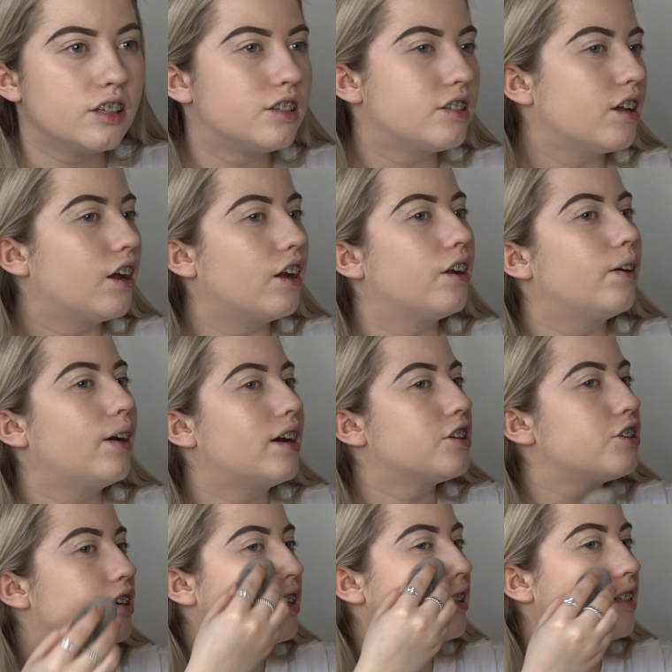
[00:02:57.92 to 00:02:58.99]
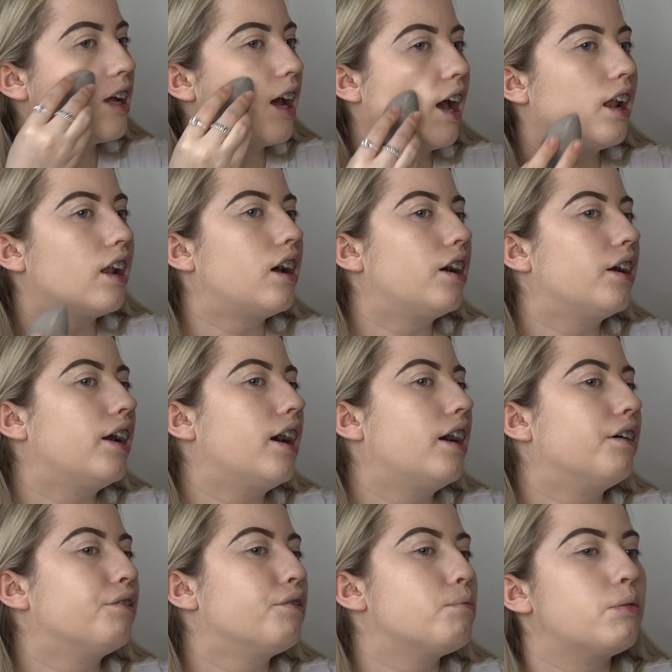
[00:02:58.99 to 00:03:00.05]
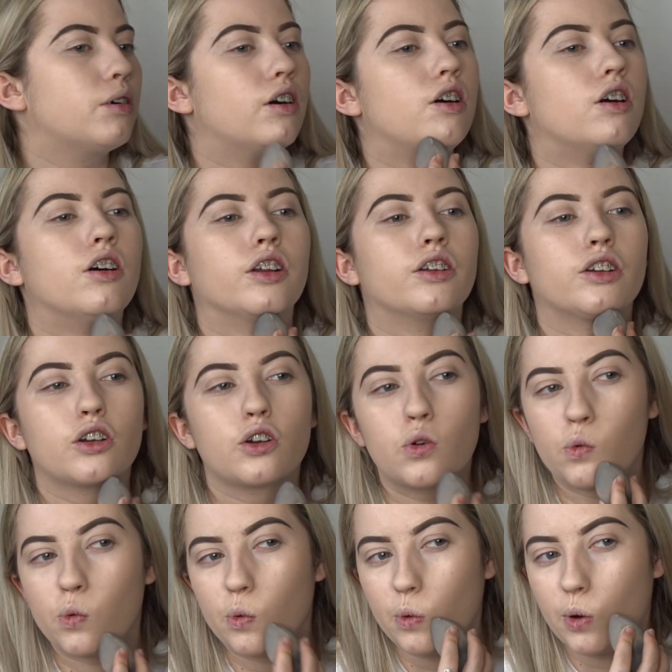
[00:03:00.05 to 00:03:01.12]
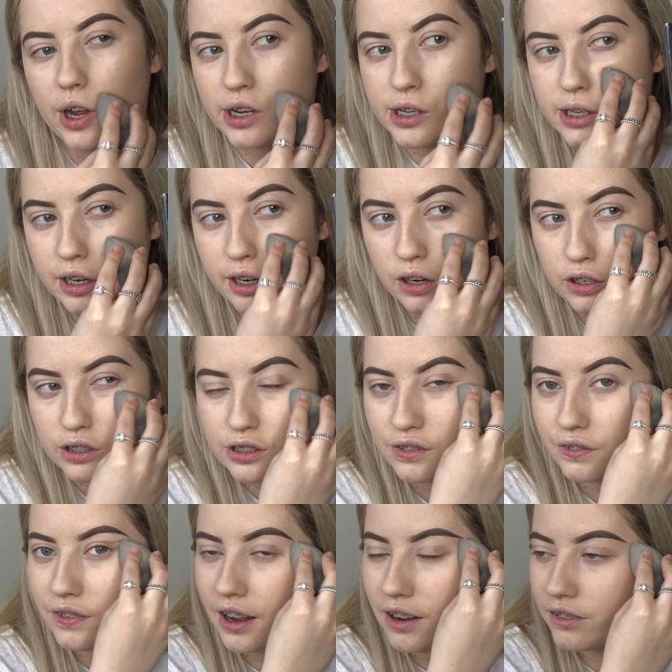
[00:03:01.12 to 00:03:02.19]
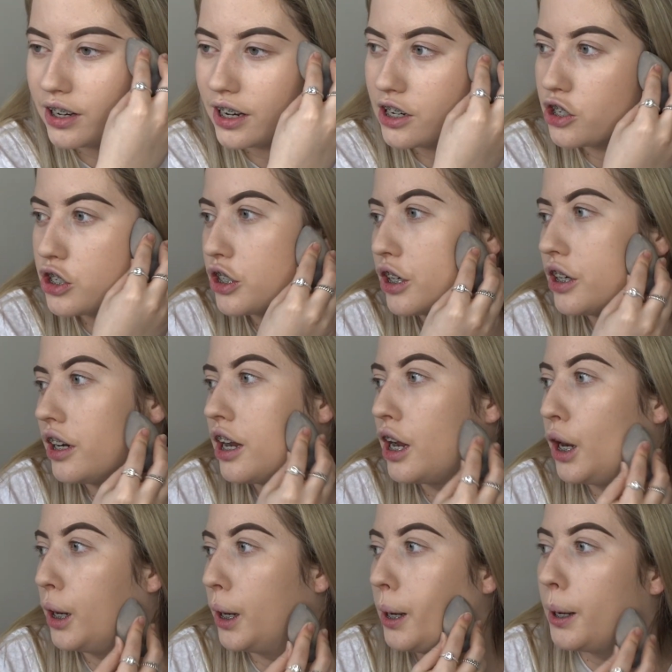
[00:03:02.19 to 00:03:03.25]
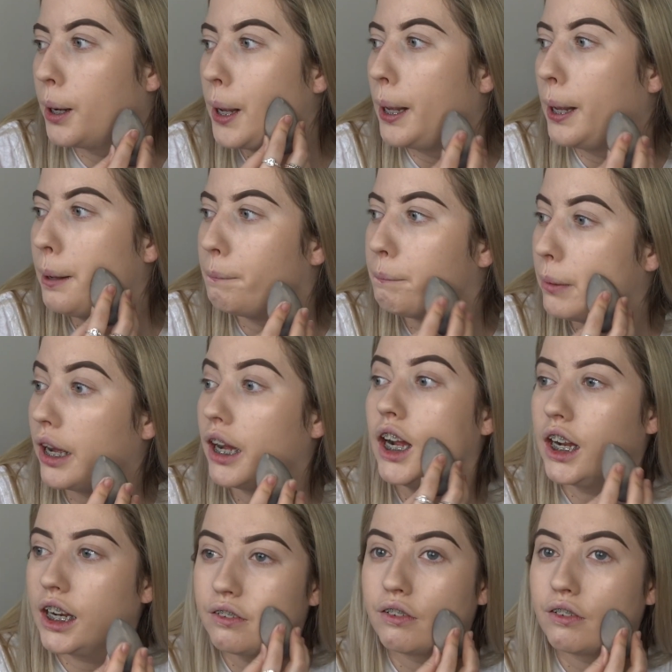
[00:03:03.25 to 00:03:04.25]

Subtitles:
So as you can tell, I have put on quite a lot of foundation, but